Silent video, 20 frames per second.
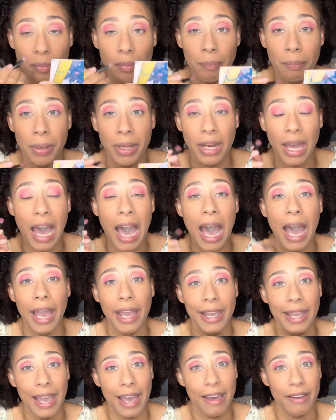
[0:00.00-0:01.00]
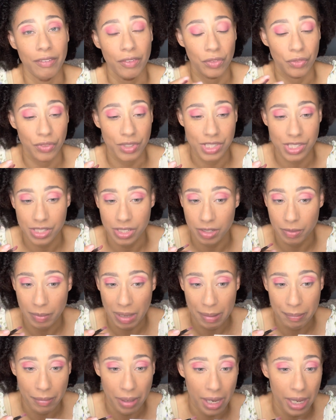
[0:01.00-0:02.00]
But I have a vision in
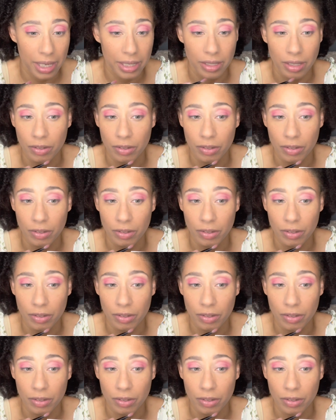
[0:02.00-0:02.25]
my mind